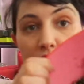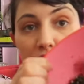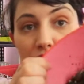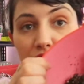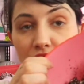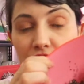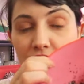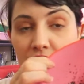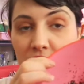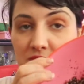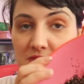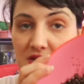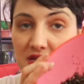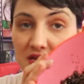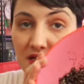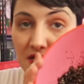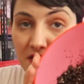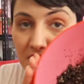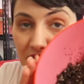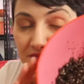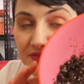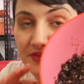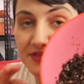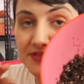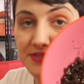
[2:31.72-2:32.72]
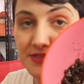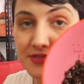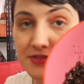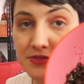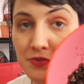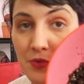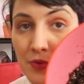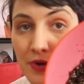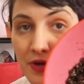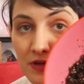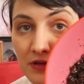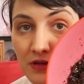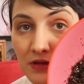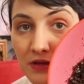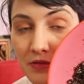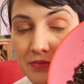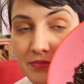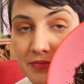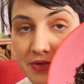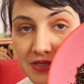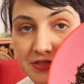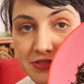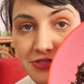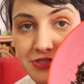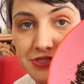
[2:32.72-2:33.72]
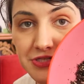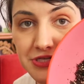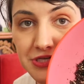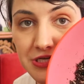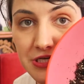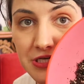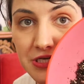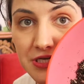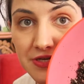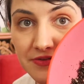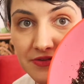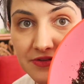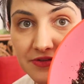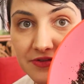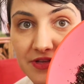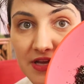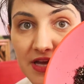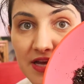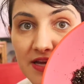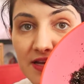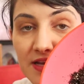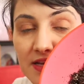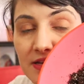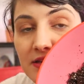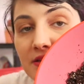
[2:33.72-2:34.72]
In front of me, I have a soil mixture that